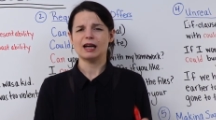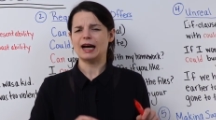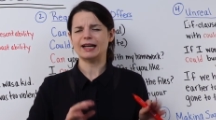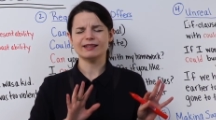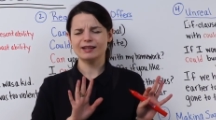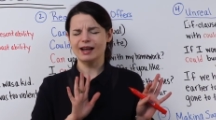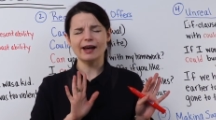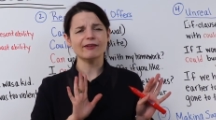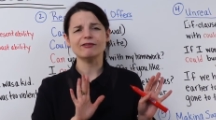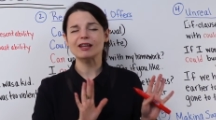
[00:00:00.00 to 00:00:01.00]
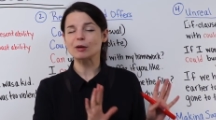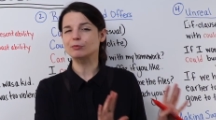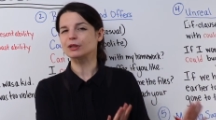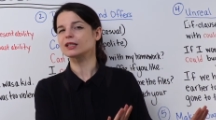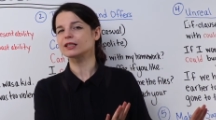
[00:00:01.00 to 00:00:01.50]
I didn't have the
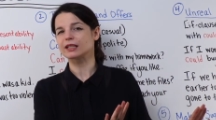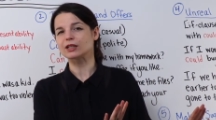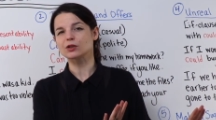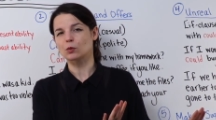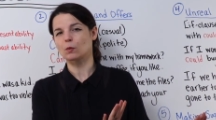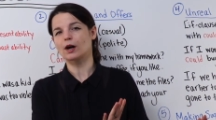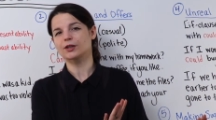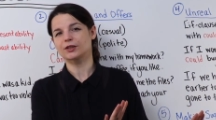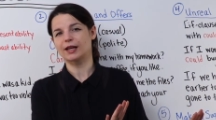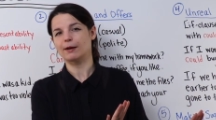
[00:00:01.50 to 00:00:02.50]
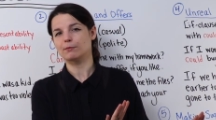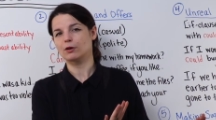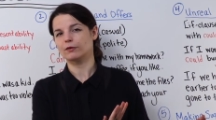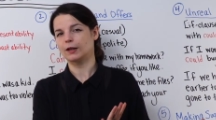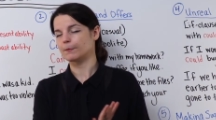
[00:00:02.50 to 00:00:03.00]
ability to watch that
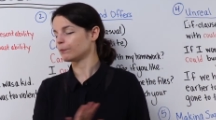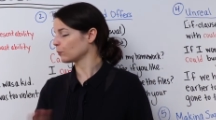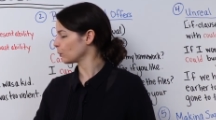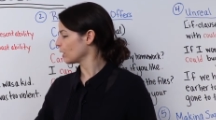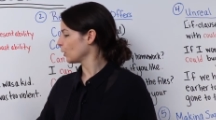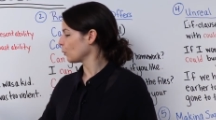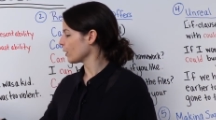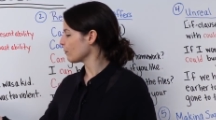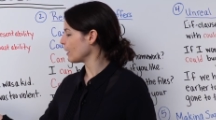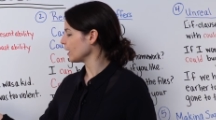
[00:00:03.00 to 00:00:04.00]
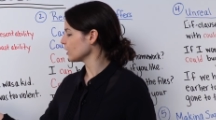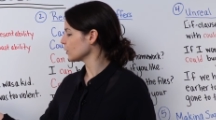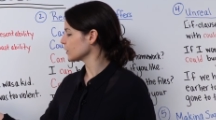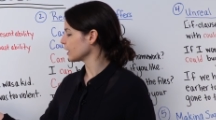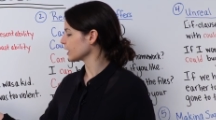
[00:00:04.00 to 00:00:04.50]
movie we might
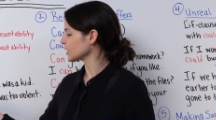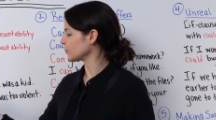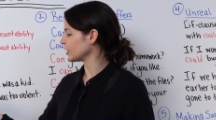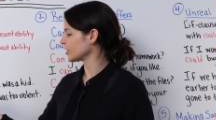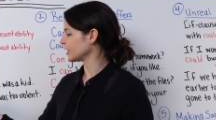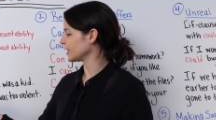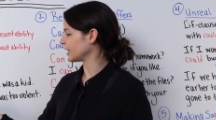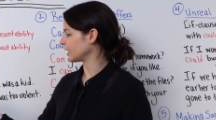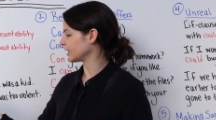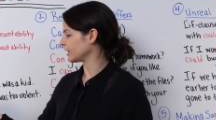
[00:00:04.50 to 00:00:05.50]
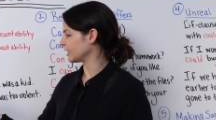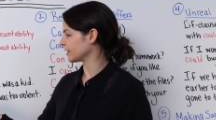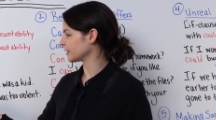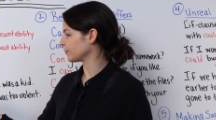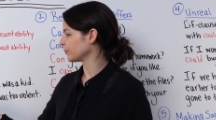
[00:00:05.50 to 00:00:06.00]
use an expression like
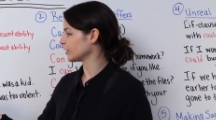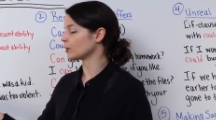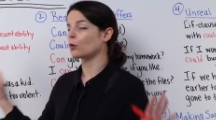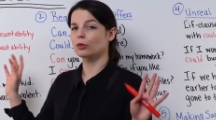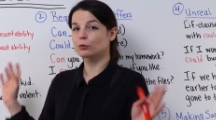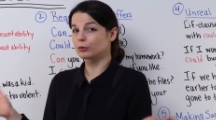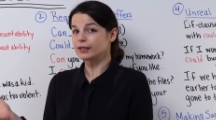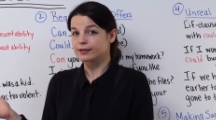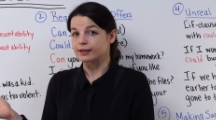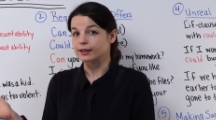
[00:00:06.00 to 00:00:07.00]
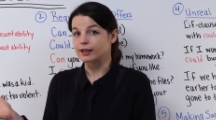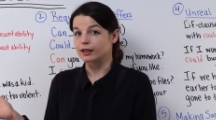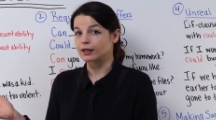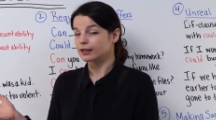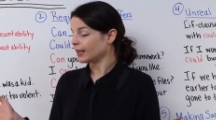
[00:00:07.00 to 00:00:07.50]
this. So the reason
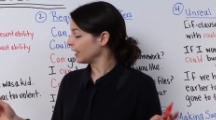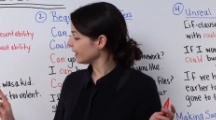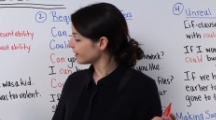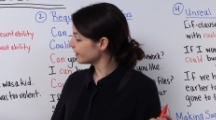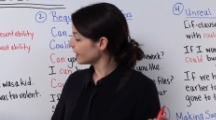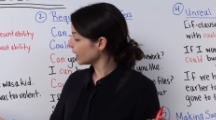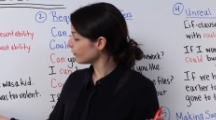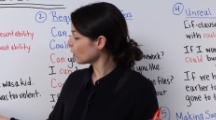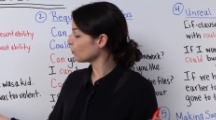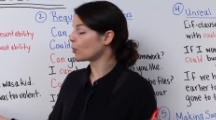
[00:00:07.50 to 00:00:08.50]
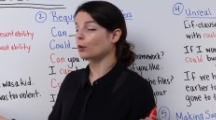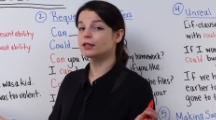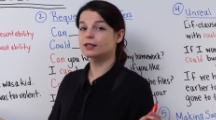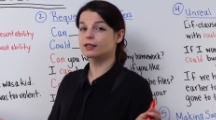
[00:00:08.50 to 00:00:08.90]
here, instead of a point